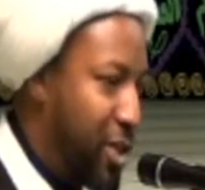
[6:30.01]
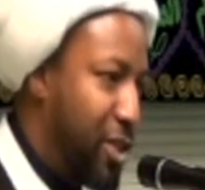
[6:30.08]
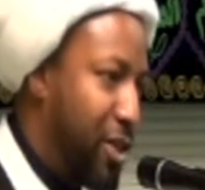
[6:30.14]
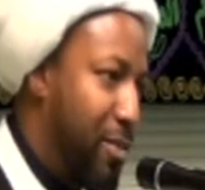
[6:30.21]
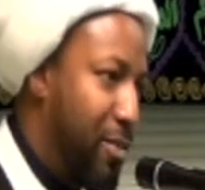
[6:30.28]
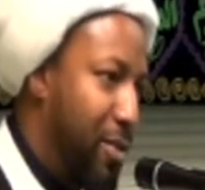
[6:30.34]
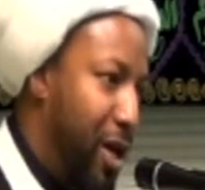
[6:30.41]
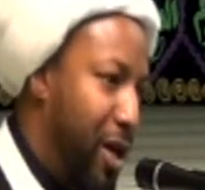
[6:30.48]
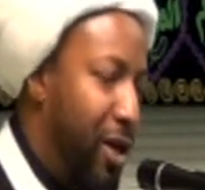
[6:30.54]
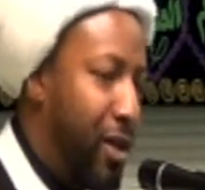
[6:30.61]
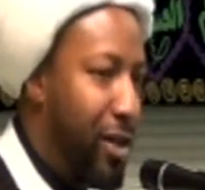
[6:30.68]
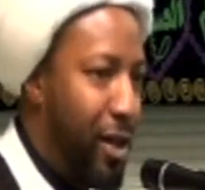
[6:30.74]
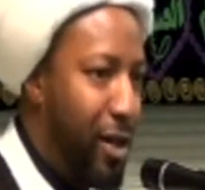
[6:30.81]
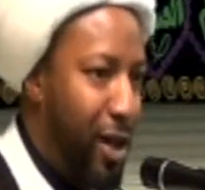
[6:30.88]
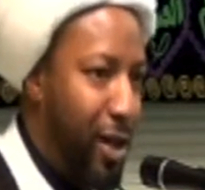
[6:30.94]
custom,
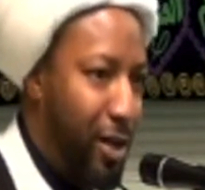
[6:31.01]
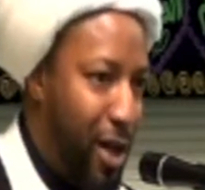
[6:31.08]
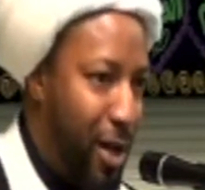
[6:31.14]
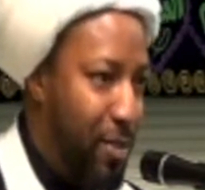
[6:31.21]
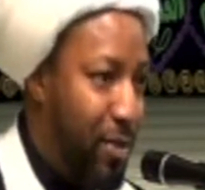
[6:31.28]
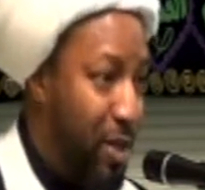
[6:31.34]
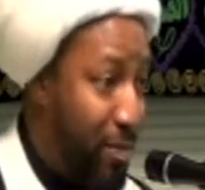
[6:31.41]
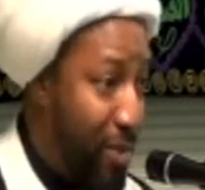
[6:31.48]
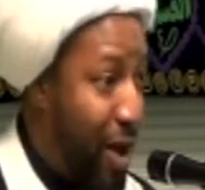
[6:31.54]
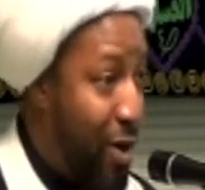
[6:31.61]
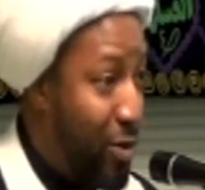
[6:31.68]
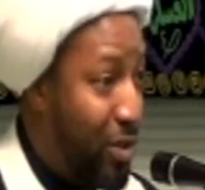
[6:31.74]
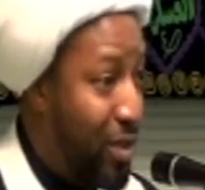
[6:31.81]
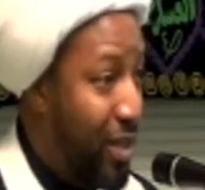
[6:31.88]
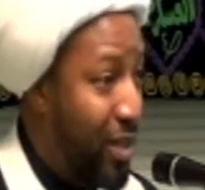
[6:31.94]
anything that comes
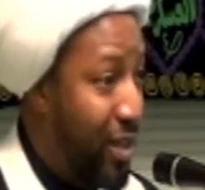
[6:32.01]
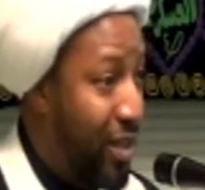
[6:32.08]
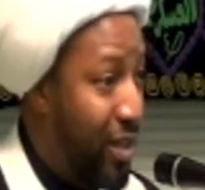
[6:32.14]
about,